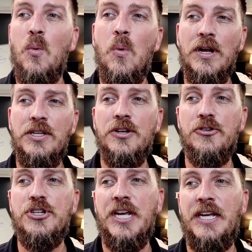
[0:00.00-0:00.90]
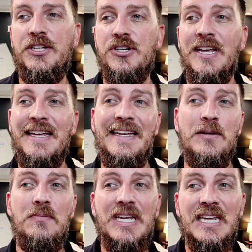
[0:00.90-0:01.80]
1-year change
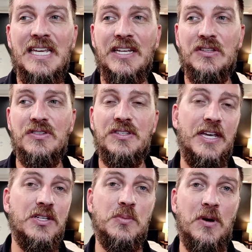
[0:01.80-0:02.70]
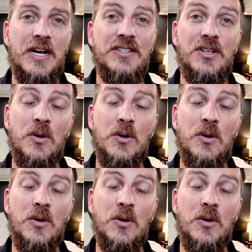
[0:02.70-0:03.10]
in median sales price.